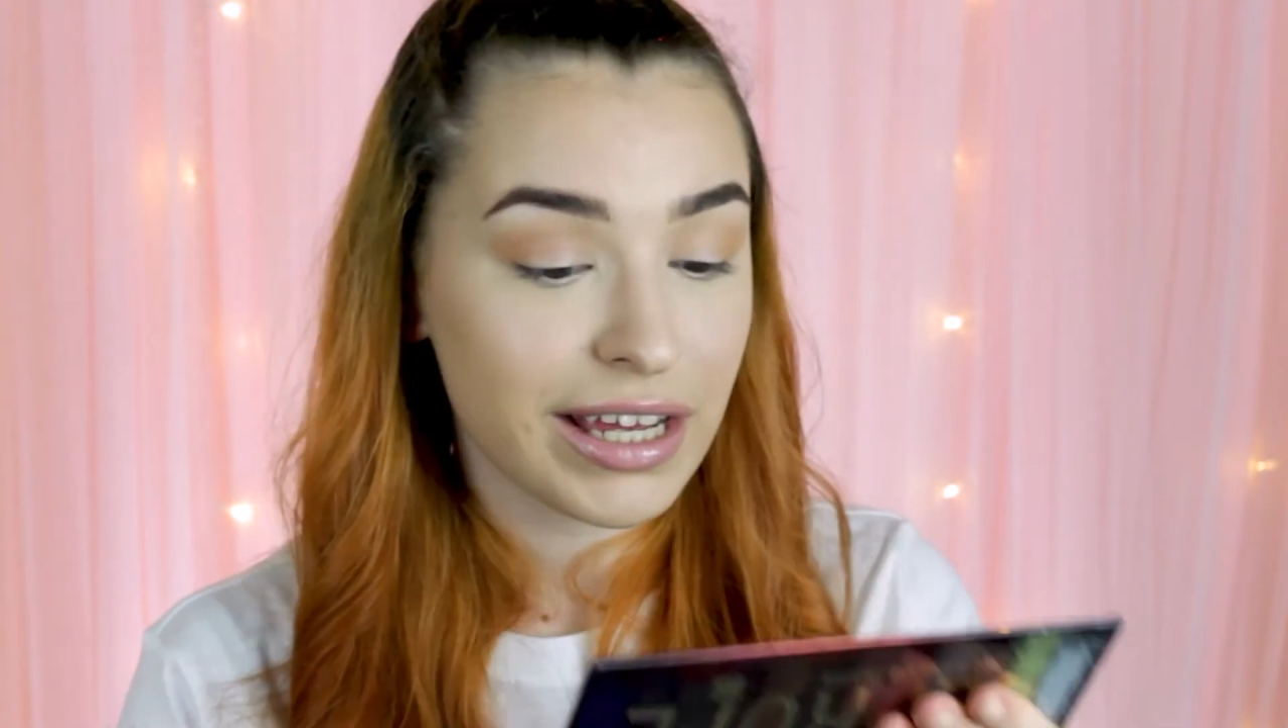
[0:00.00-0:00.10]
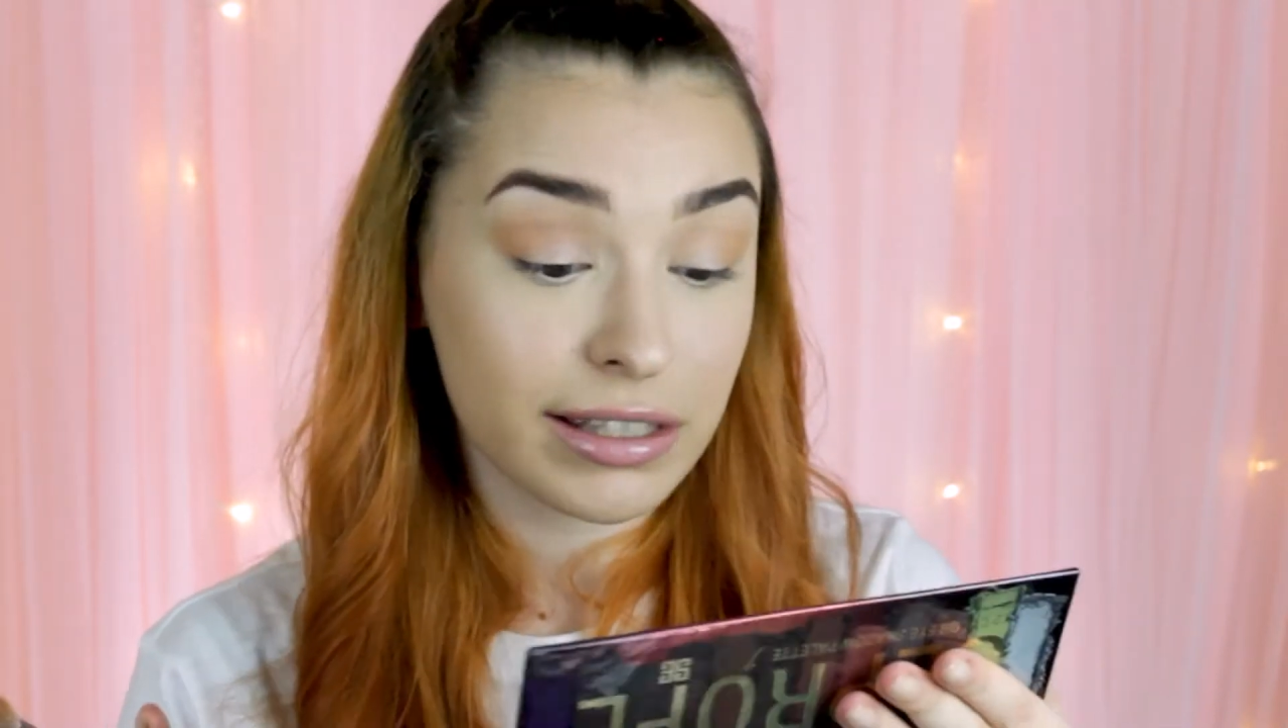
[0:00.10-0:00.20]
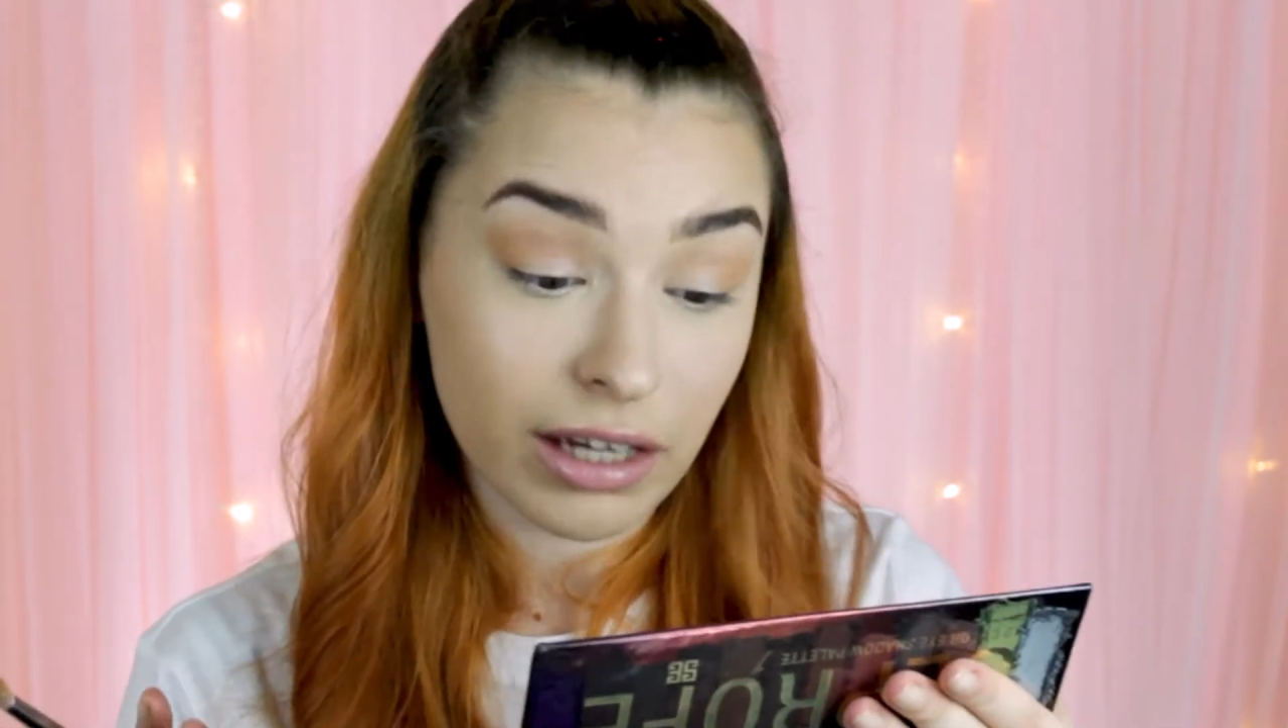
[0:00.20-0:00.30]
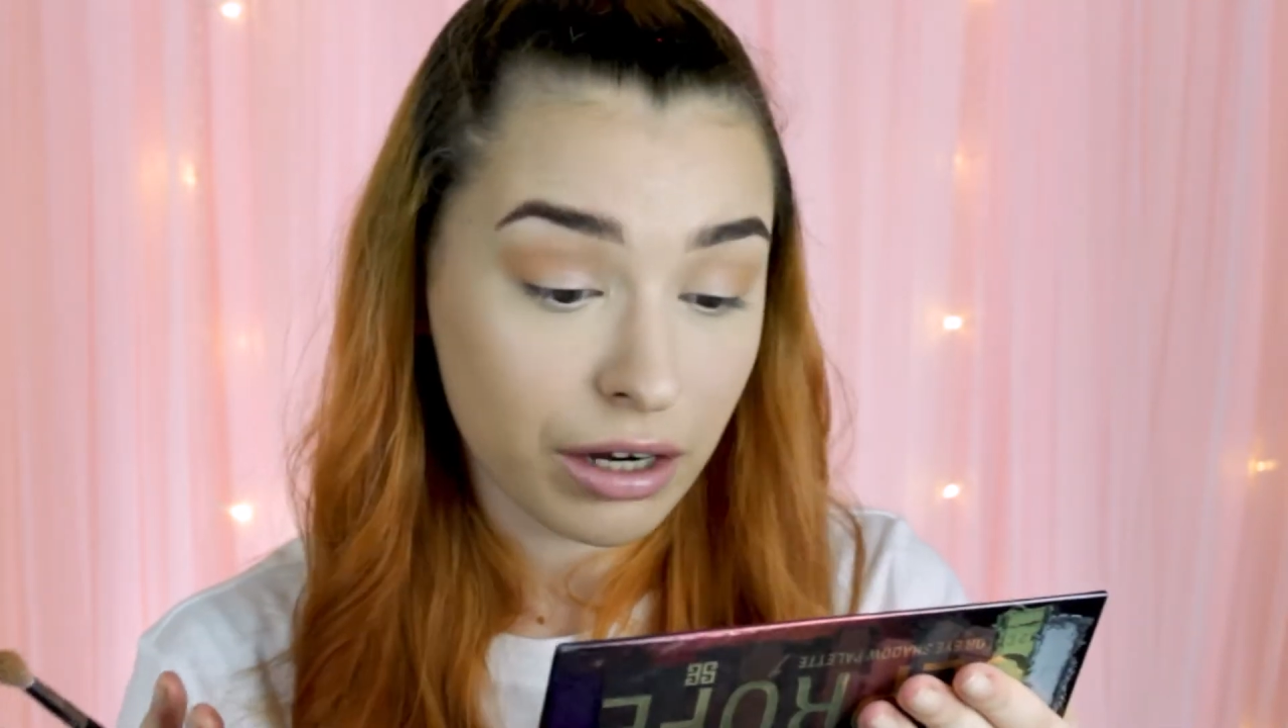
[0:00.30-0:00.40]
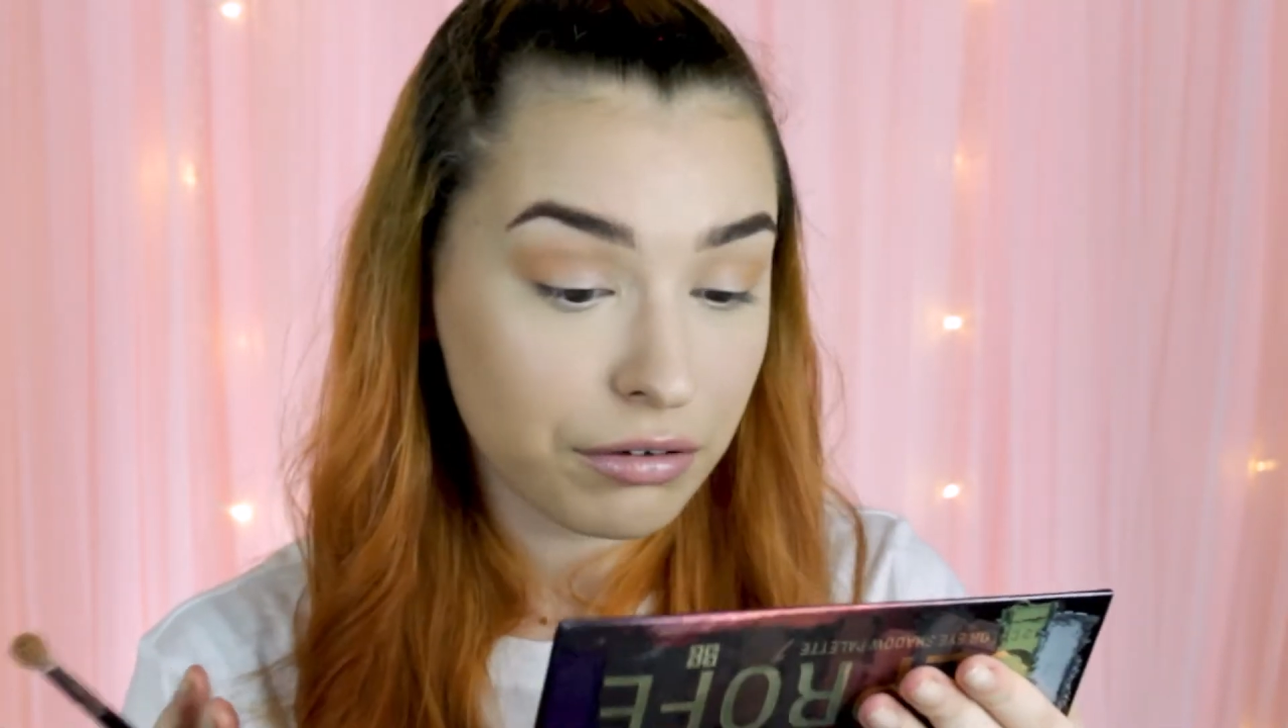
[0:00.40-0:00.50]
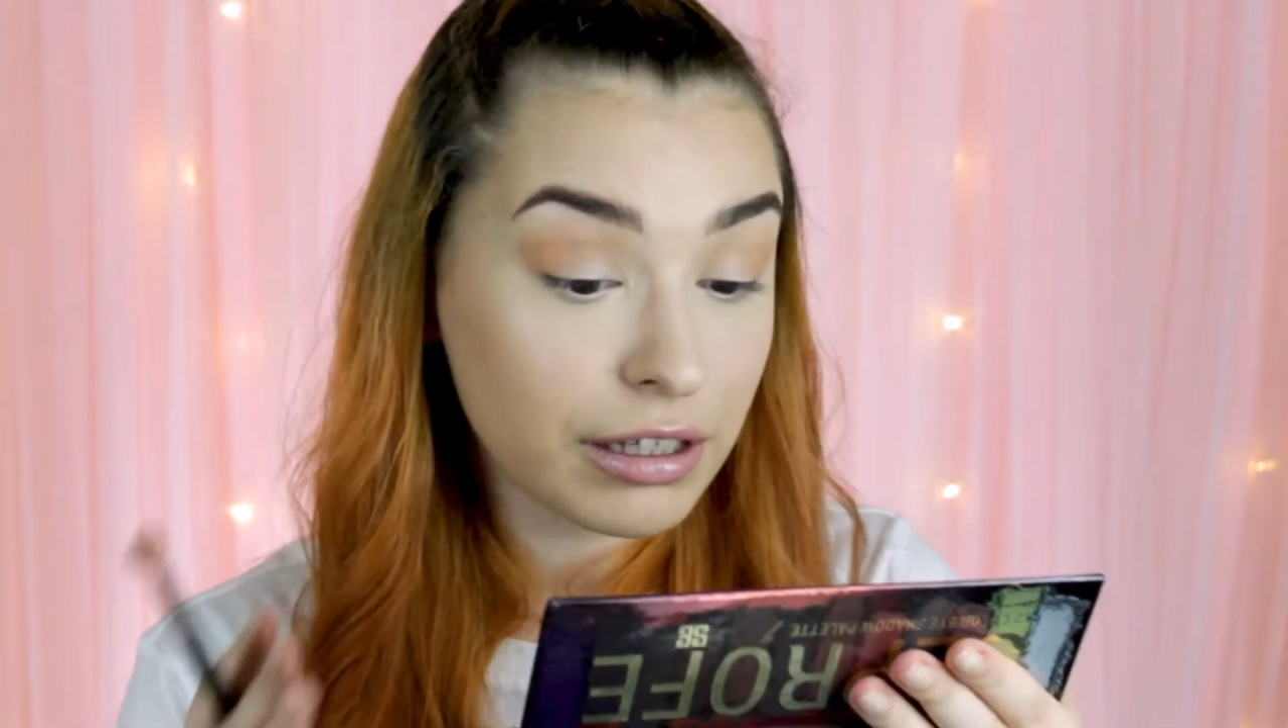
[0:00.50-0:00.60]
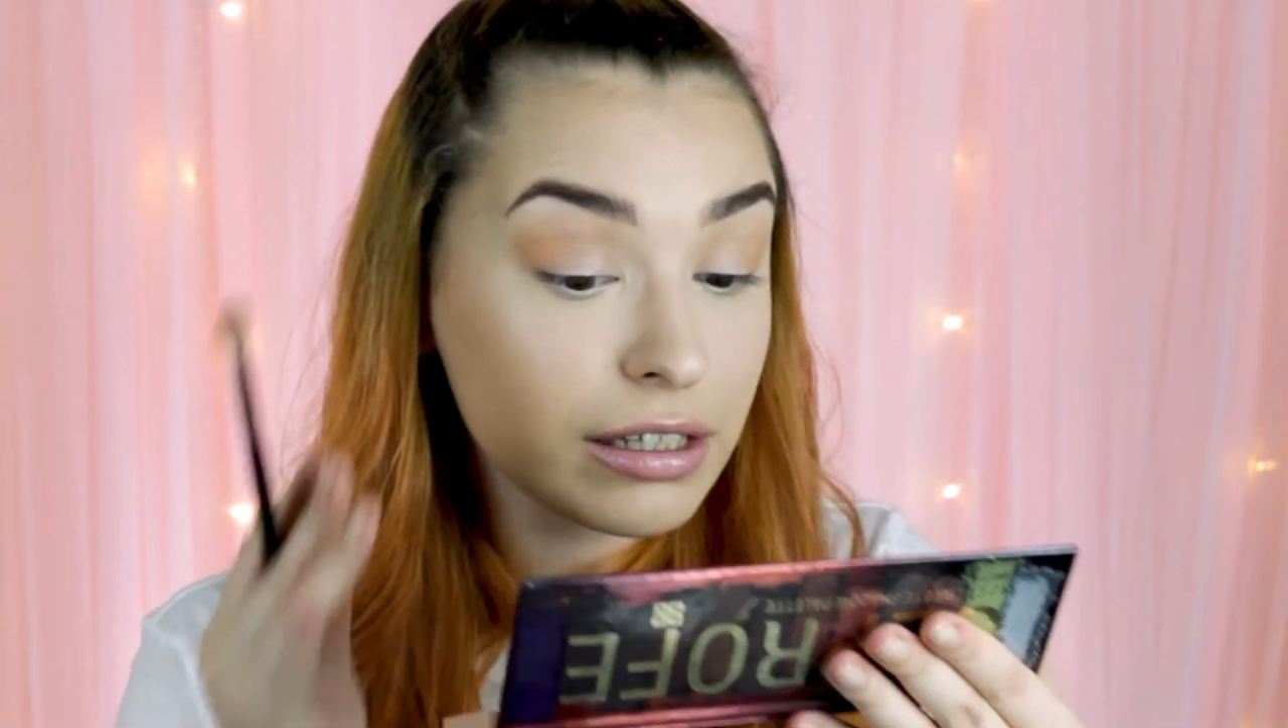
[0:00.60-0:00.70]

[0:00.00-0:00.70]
and I really